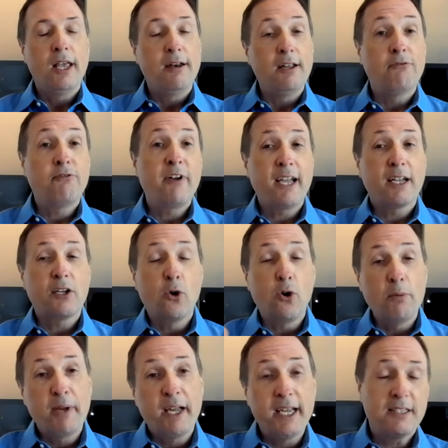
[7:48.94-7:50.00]
And in fact,
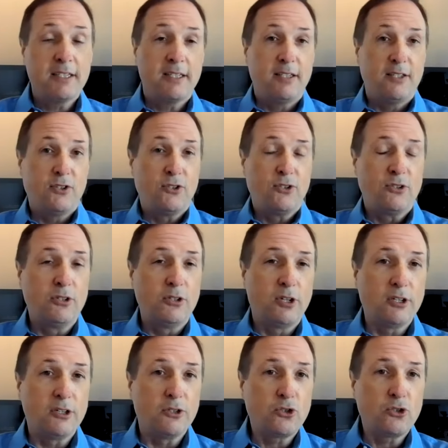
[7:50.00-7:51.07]
going back to this
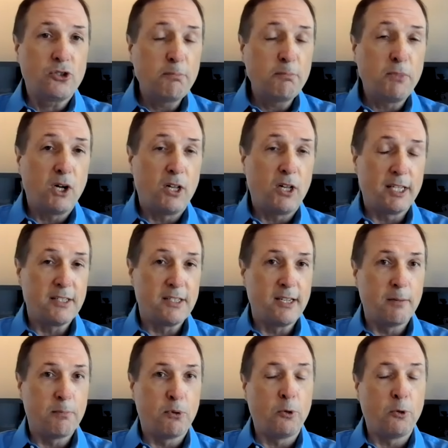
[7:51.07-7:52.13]
strip mall
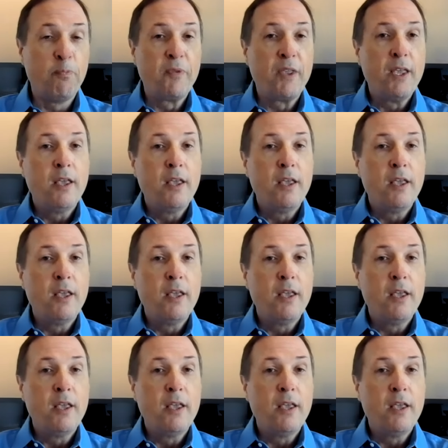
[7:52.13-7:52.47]
example,